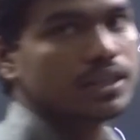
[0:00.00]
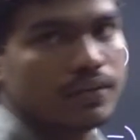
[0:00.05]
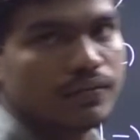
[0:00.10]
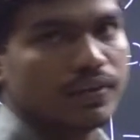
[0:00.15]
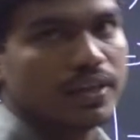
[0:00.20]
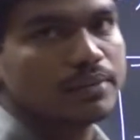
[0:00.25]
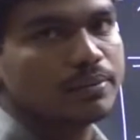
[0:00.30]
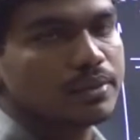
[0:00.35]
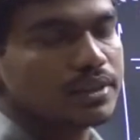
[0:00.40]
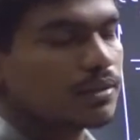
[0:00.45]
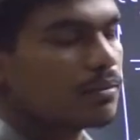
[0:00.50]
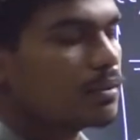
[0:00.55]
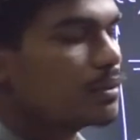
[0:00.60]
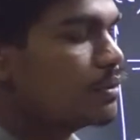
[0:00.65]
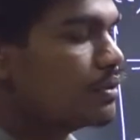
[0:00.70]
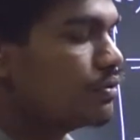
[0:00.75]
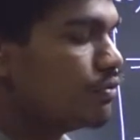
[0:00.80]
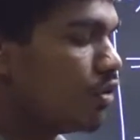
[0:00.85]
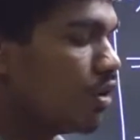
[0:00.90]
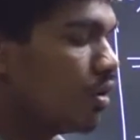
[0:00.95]
in variable
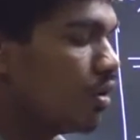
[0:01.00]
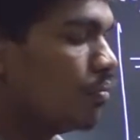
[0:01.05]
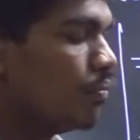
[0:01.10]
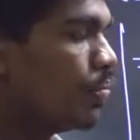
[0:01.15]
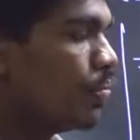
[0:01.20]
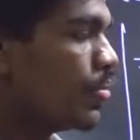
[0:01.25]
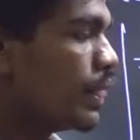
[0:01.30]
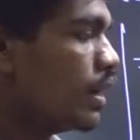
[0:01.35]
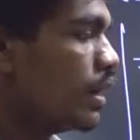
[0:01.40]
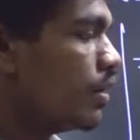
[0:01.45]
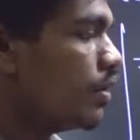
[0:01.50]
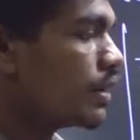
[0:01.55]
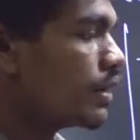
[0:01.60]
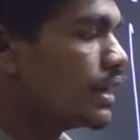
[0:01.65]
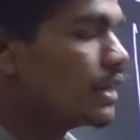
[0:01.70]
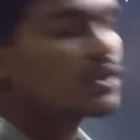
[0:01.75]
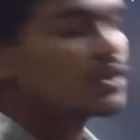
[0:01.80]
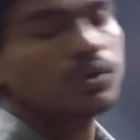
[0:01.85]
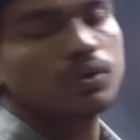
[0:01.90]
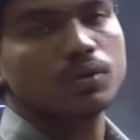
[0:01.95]
separable form.
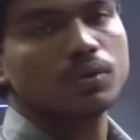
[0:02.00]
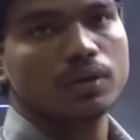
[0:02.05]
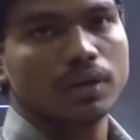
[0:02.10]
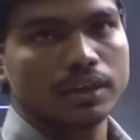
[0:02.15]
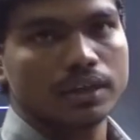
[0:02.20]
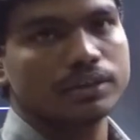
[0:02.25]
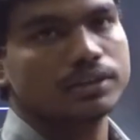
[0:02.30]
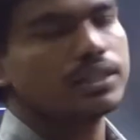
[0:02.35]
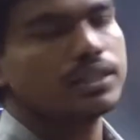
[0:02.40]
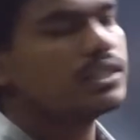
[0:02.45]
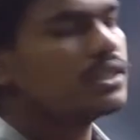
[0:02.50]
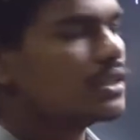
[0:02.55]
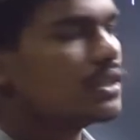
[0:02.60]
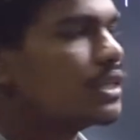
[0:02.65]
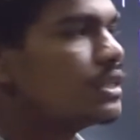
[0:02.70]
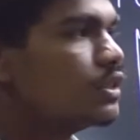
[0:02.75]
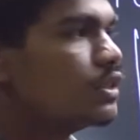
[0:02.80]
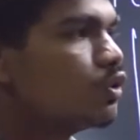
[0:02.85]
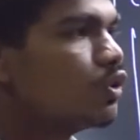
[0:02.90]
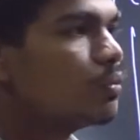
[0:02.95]
Okay, so things
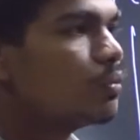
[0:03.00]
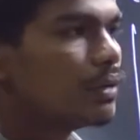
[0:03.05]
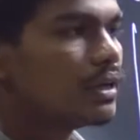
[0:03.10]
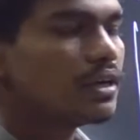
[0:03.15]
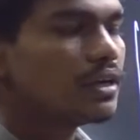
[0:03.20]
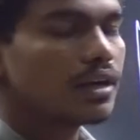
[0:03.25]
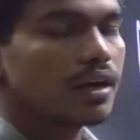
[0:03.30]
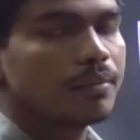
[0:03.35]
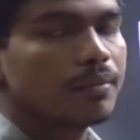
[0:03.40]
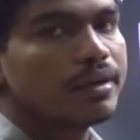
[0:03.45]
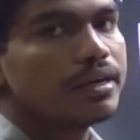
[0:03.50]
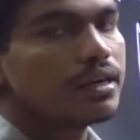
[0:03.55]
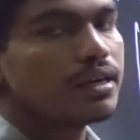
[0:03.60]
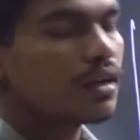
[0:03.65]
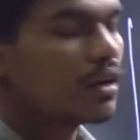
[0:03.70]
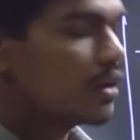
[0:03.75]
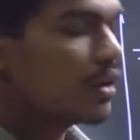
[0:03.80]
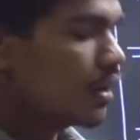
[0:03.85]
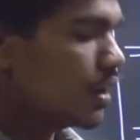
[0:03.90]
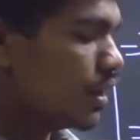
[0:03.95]
generally go big a bit,
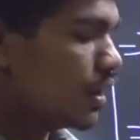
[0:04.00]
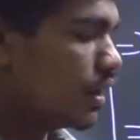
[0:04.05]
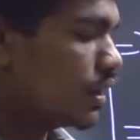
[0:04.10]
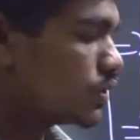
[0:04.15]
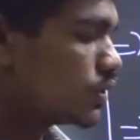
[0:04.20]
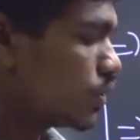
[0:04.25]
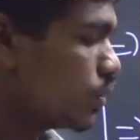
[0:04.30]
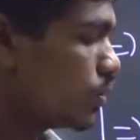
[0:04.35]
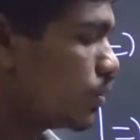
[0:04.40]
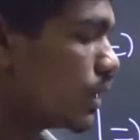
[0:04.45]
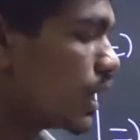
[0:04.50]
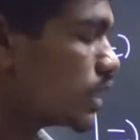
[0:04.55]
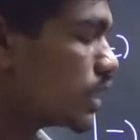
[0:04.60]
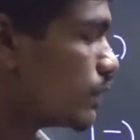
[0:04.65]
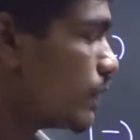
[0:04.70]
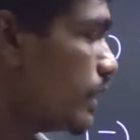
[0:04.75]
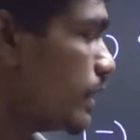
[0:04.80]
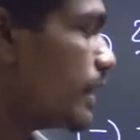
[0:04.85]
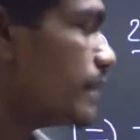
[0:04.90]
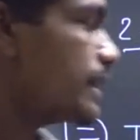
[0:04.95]
so that's
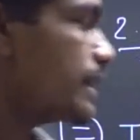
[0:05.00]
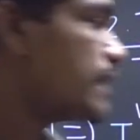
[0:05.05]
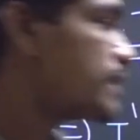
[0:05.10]
why they are